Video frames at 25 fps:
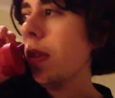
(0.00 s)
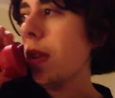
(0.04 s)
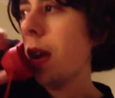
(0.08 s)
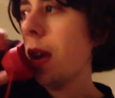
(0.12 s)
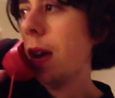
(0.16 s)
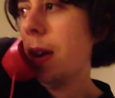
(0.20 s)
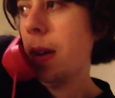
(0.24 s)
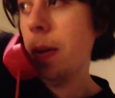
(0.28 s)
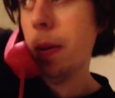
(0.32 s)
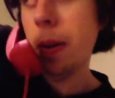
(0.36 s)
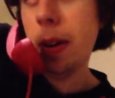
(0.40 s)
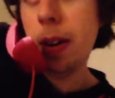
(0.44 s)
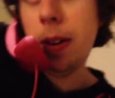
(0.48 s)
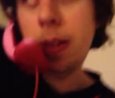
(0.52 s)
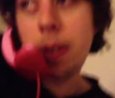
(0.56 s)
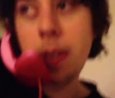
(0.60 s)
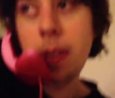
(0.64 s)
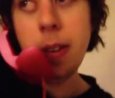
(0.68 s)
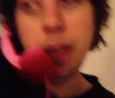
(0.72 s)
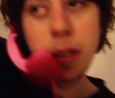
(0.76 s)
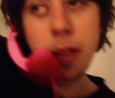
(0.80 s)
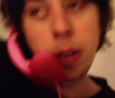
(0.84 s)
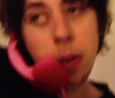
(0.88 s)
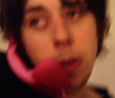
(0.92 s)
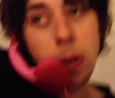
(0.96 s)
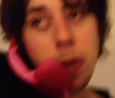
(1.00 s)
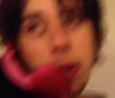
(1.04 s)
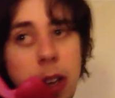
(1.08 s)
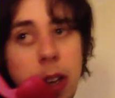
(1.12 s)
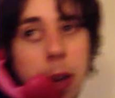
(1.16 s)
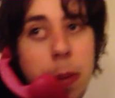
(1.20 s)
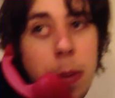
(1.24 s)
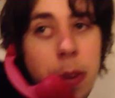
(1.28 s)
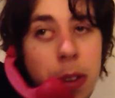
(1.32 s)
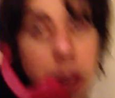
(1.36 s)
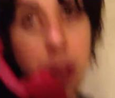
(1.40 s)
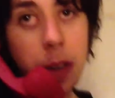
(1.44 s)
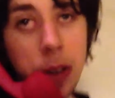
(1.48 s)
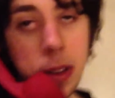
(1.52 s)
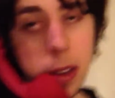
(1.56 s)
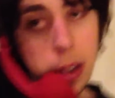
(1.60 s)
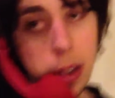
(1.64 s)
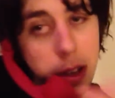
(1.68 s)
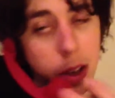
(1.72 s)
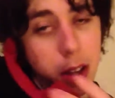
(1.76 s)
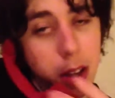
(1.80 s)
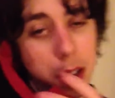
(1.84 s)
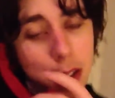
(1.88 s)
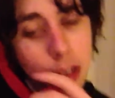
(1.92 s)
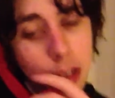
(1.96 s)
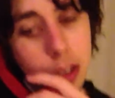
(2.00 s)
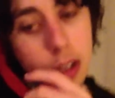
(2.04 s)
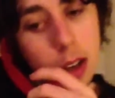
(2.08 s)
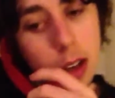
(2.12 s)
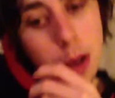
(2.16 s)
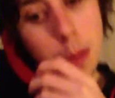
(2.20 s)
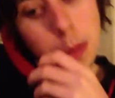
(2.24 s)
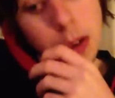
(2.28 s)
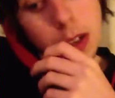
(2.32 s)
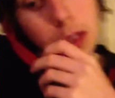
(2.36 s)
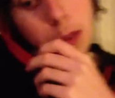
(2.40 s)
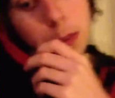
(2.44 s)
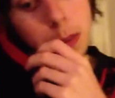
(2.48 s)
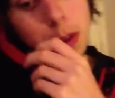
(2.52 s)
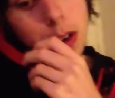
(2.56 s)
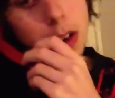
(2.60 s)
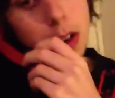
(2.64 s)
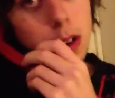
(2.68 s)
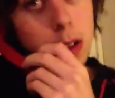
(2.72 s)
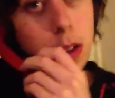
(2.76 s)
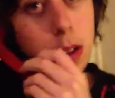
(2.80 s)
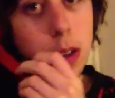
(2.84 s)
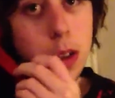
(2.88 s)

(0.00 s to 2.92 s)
Anyway, good episode coming tomorrow.